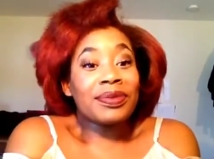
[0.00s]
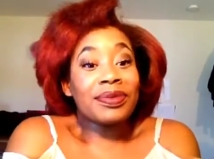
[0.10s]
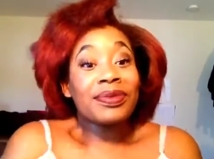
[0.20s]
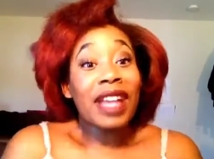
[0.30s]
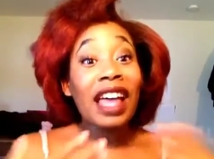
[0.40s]

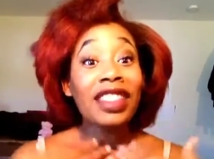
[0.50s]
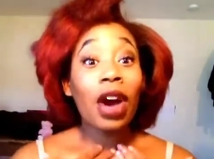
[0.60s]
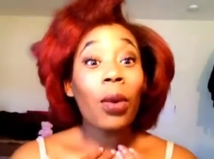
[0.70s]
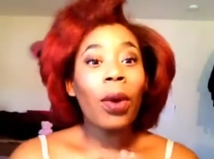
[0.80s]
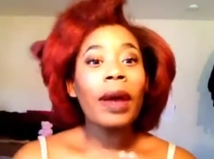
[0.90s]
I
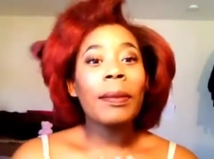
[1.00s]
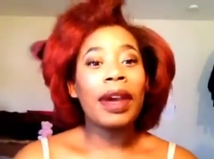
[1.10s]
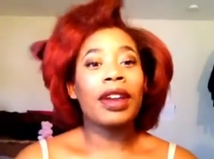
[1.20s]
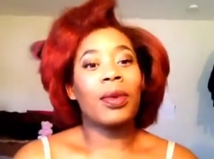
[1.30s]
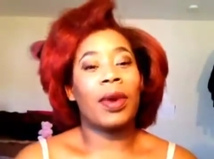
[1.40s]
thought what
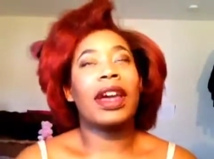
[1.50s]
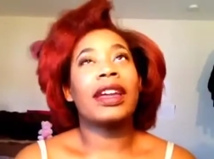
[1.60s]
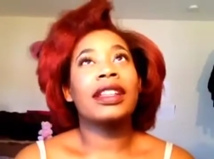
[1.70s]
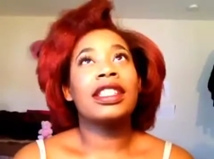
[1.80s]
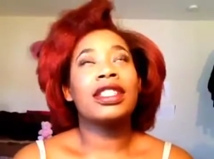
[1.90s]
better
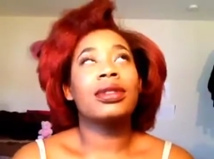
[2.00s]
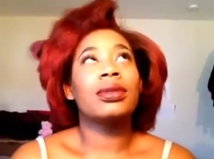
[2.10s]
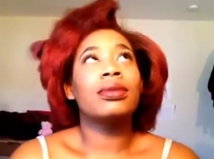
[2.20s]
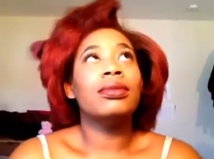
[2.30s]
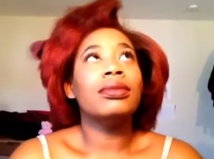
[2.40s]
way
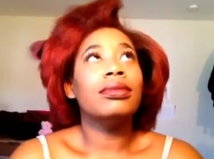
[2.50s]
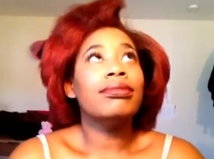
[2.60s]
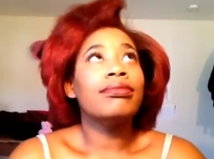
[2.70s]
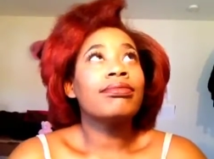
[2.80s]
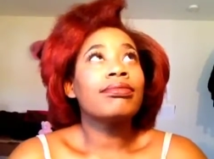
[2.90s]
to
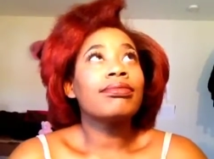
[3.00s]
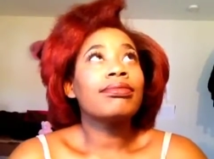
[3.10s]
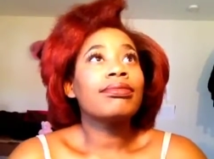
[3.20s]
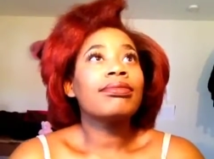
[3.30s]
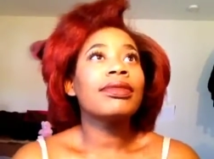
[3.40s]

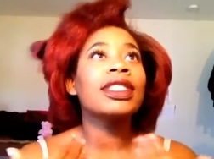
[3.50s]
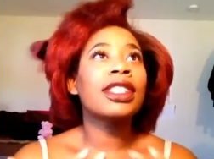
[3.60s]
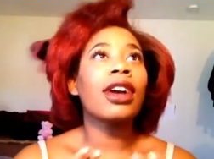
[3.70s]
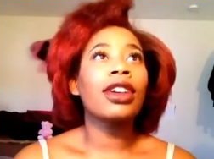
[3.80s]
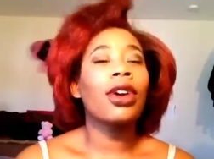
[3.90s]

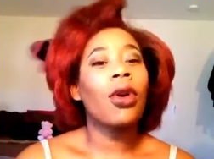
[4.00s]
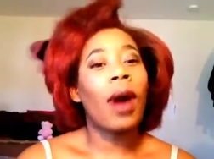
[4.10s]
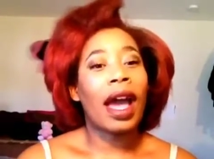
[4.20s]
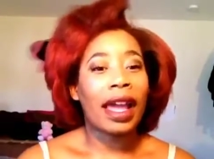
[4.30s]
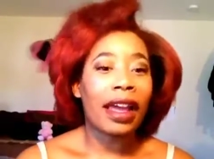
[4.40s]
show you who
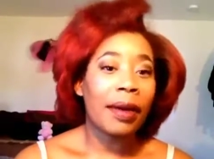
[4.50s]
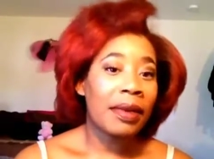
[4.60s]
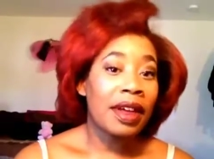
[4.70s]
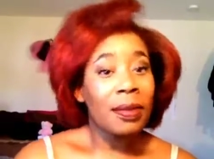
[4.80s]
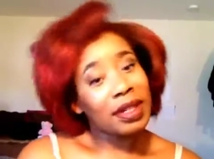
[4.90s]
I am,
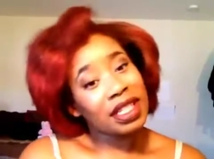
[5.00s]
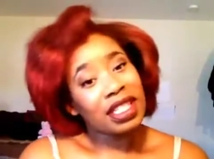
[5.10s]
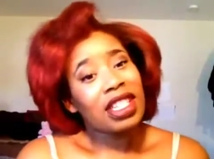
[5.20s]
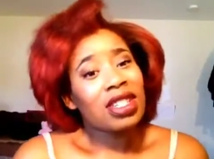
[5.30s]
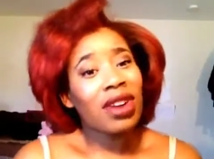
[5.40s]
but
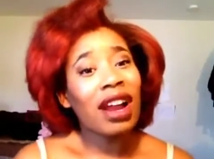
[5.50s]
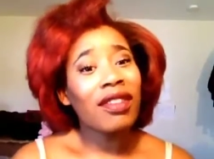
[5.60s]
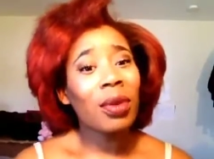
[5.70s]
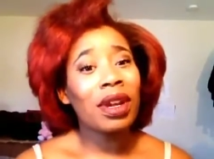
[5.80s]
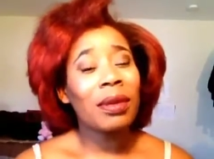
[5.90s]
just
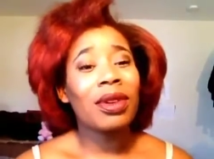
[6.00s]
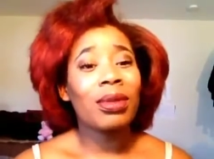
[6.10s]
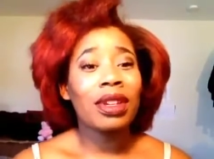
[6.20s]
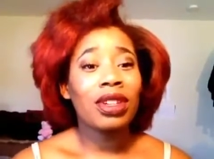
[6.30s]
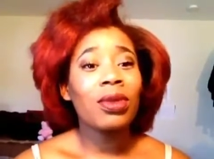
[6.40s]
describing what I'm going to
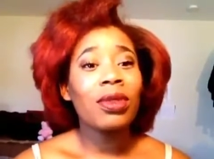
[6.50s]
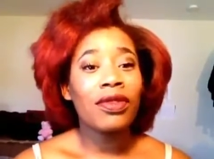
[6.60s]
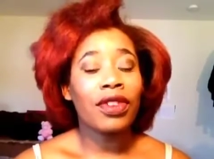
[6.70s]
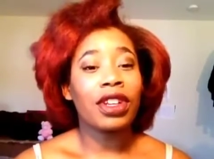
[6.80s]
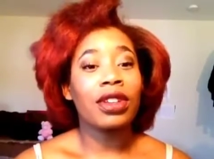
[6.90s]
be doing
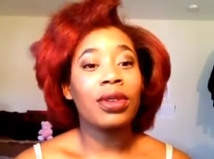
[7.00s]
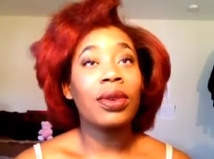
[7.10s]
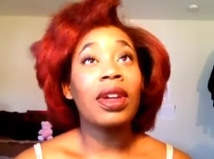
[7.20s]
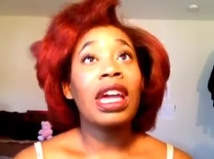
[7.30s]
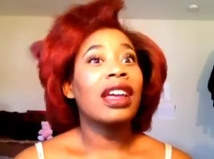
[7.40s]
for you.
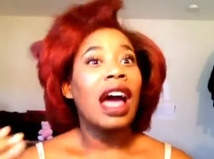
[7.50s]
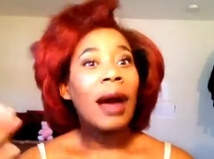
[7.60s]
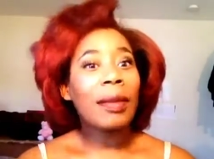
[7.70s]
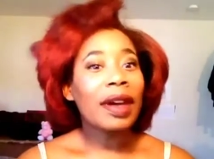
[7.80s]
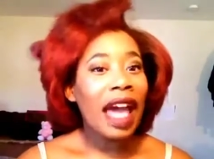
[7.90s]

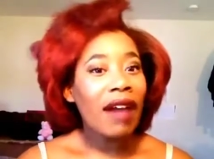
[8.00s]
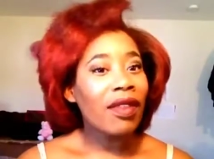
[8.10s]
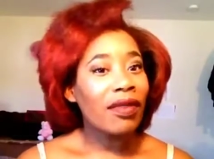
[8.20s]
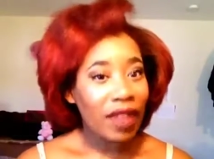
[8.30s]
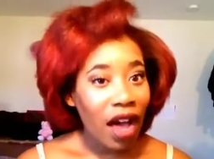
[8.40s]
I'm going to have
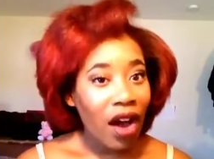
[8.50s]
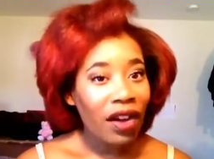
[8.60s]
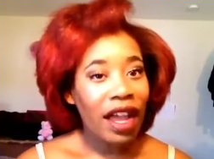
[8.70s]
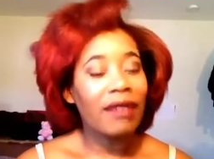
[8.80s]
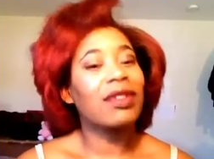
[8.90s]
a
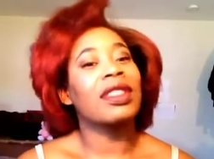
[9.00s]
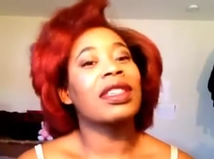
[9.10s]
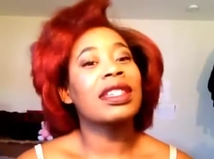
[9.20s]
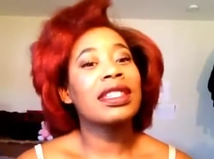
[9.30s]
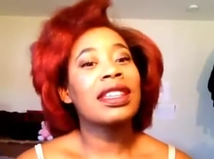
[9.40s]
vlog after
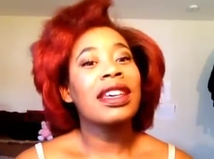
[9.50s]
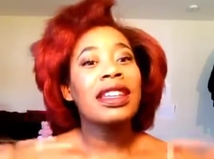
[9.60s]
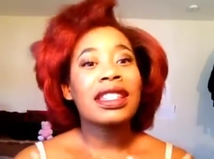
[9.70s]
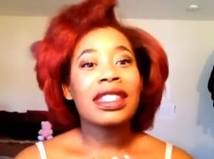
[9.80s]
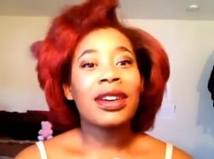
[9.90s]
this.
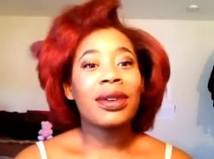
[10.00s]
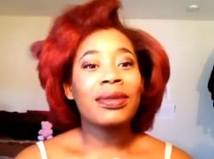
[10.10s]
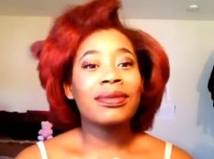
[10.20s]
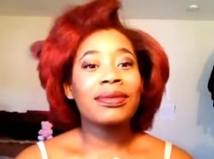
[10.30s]
So